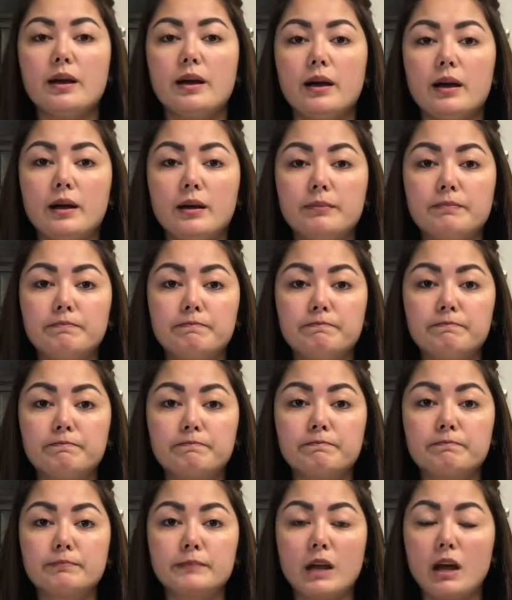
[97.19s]

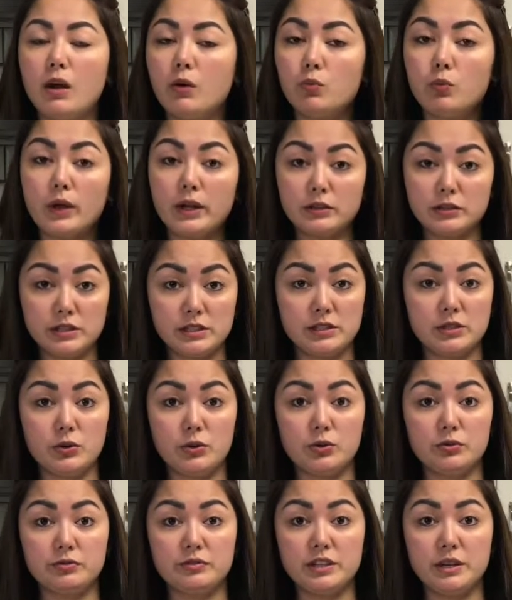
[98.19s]
are well
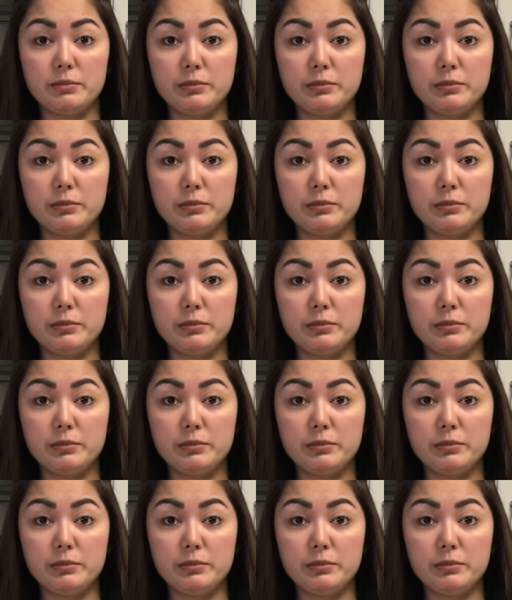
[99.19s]
dissolved,